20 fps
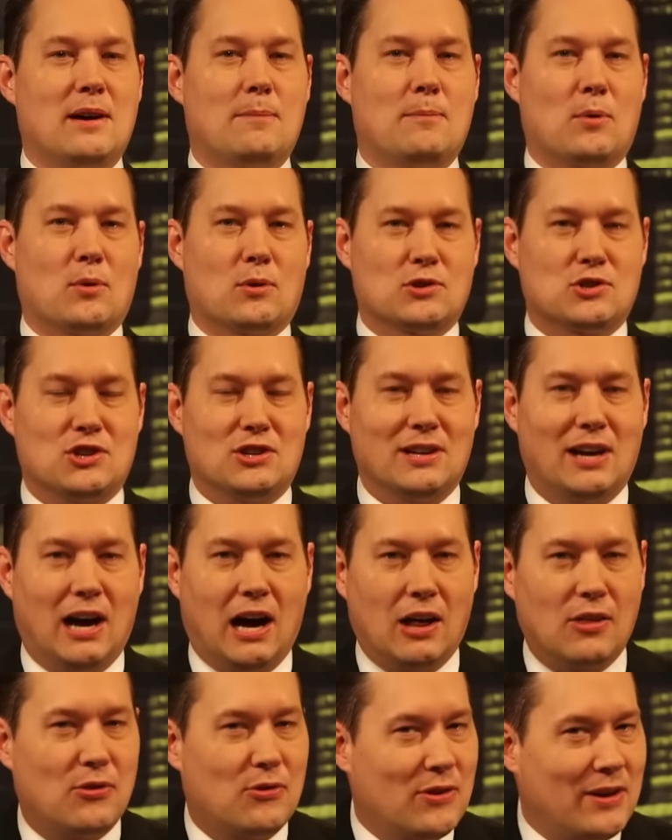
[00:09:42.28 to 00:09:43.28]
abortion
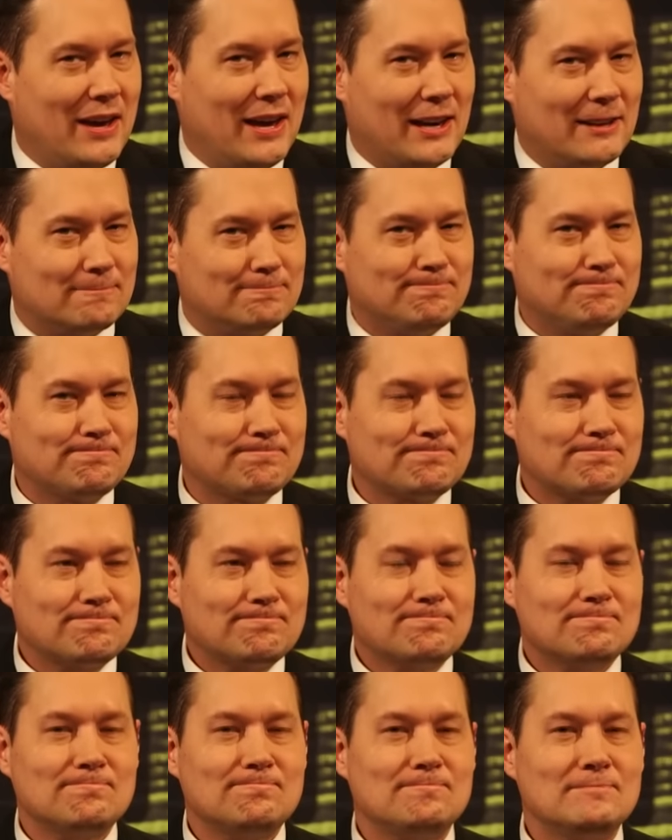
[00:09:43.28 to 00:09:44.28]
a thing?
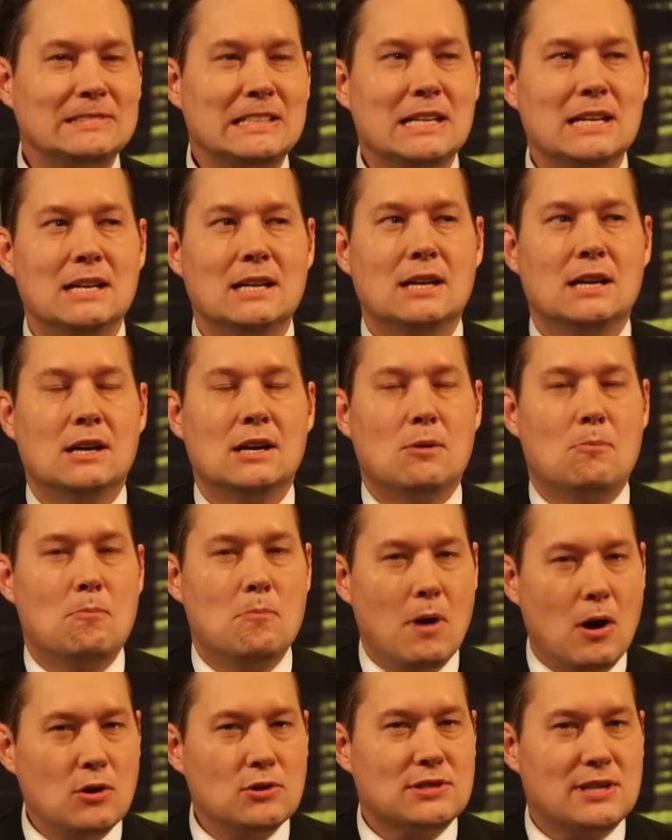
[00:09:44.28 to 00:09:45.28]

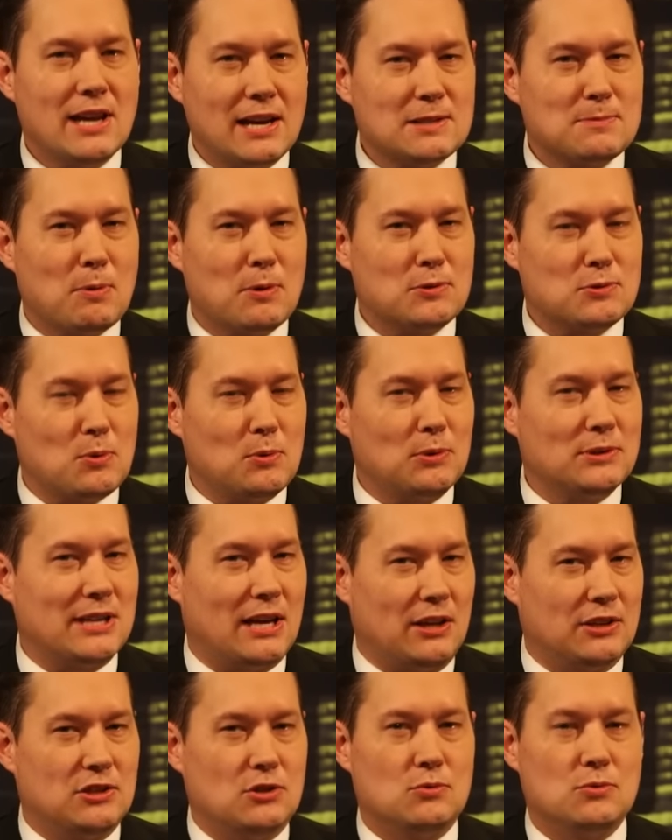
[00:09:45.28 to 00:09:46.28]
Most experts will
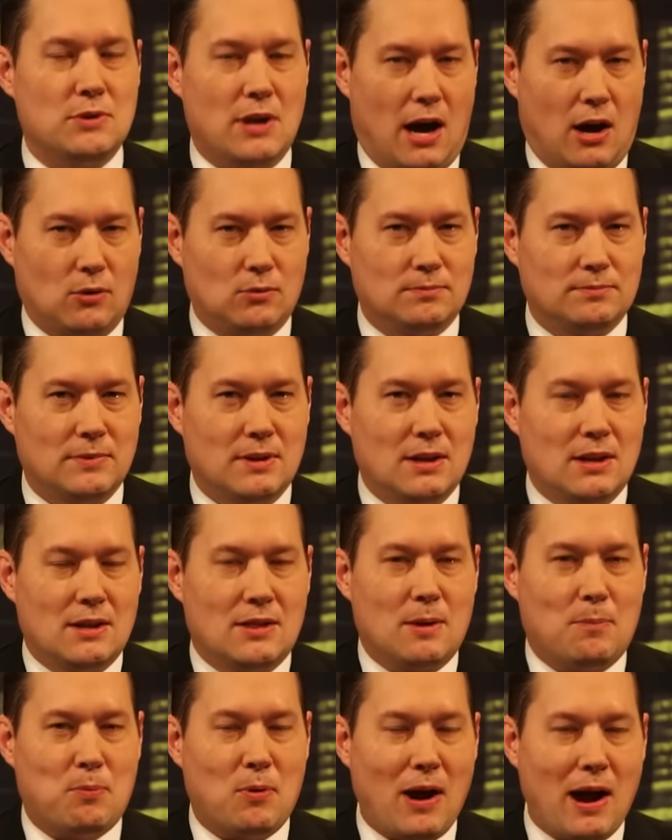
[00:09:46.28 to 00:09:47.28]
tell you no.
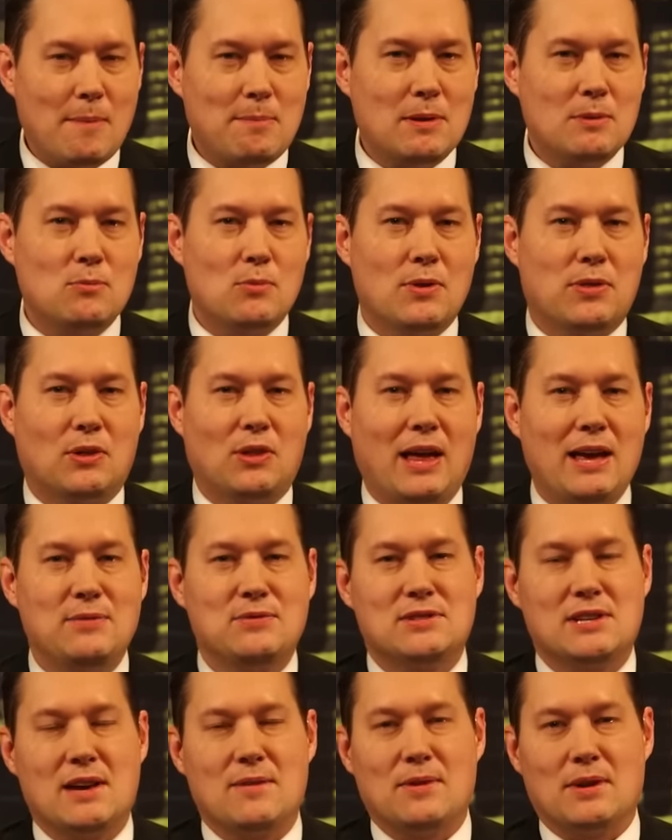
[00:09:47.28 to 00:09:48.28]
The problem with
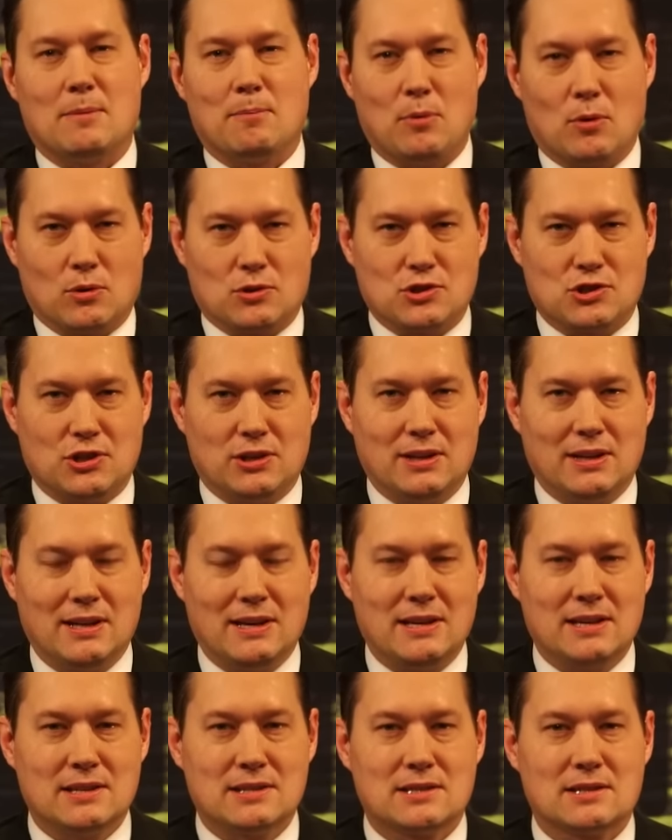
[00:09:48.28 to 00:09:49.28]
life-saving abortion
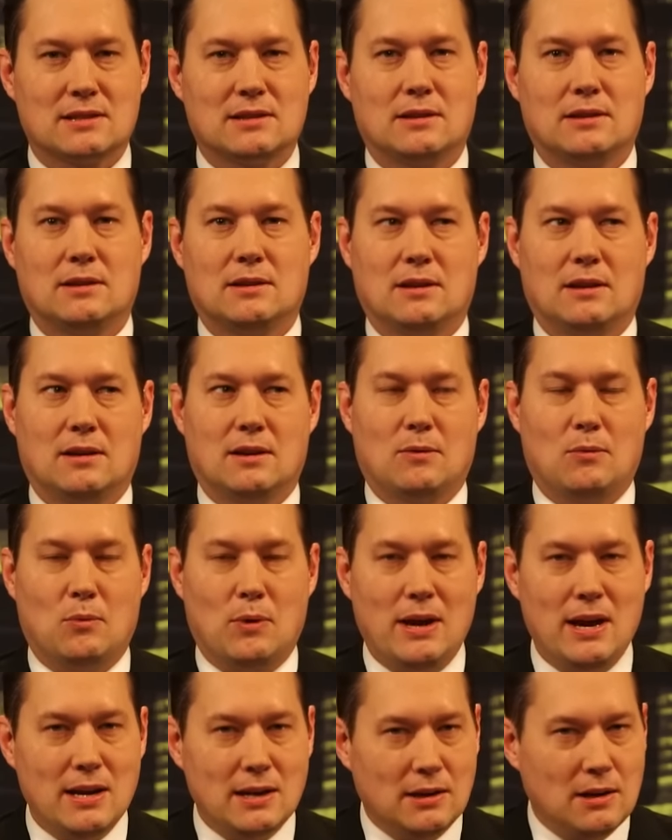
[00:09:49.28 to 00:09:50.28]
is
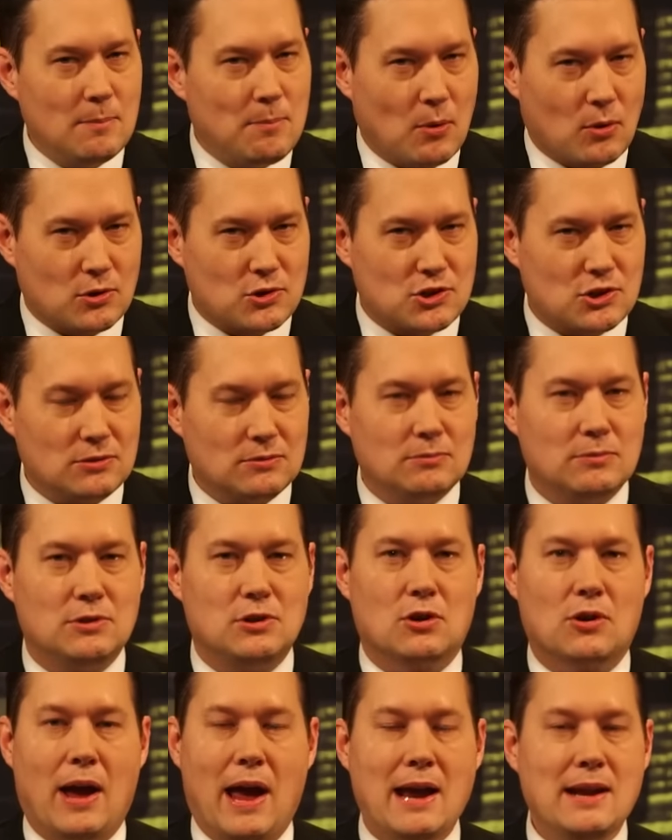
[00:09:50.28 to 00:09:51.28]
in an abortion,
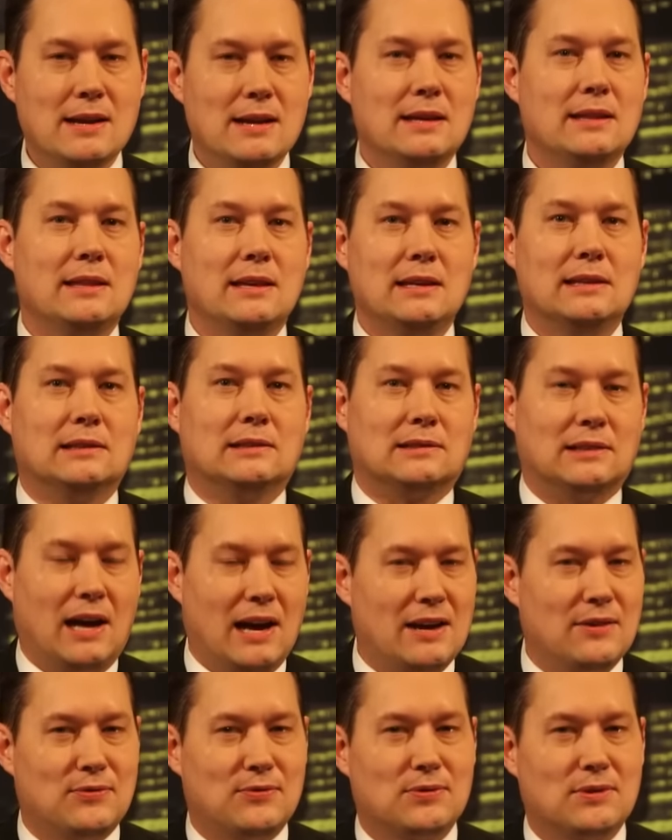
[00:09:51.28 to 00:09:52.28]
you're ending the
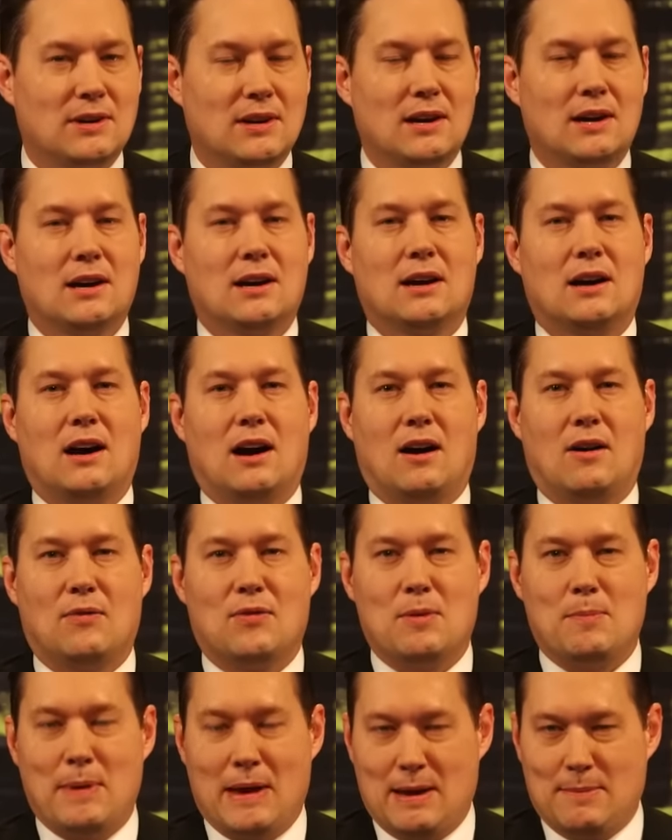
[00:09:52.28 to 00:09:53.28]
life
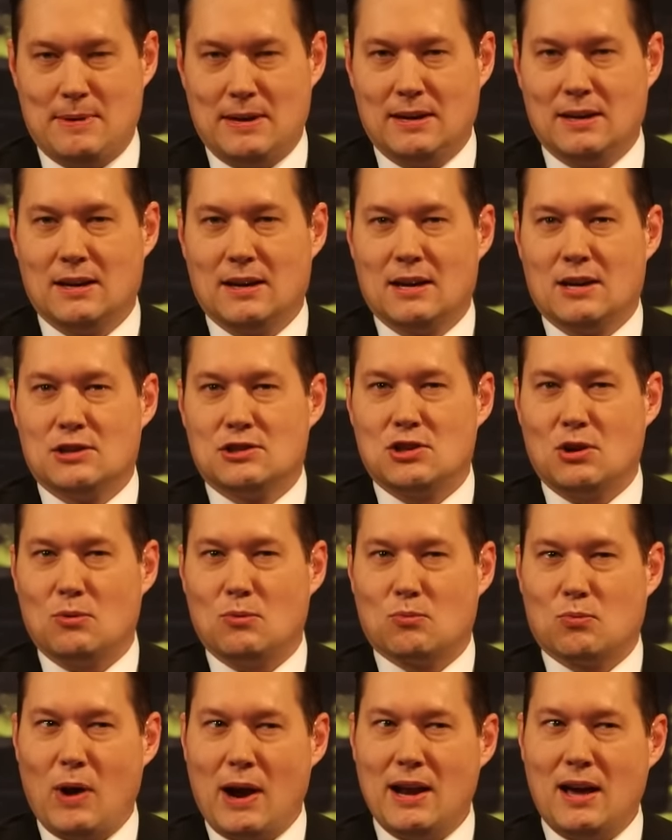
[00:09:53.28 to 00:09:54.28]
of the baby. So
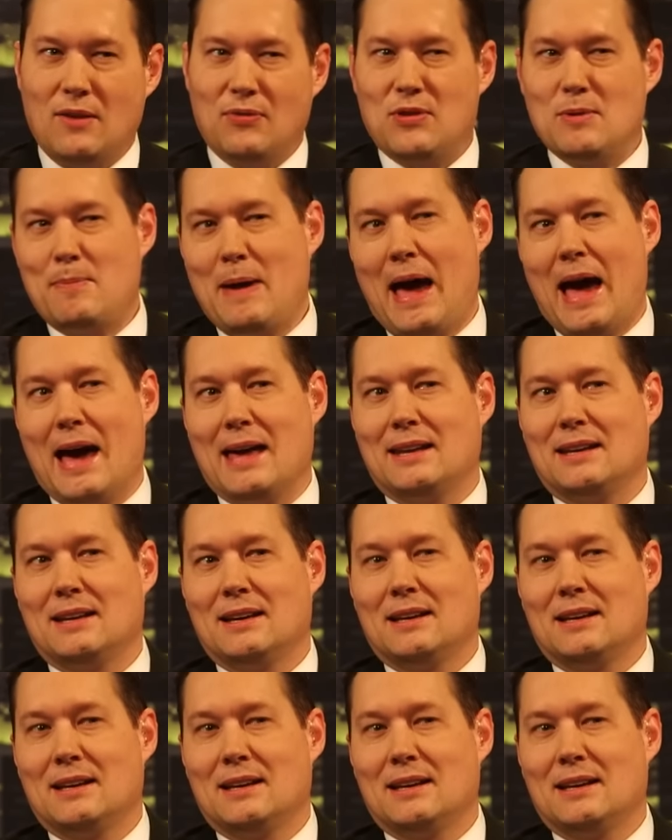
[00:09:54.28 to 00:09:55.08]
right off the bat,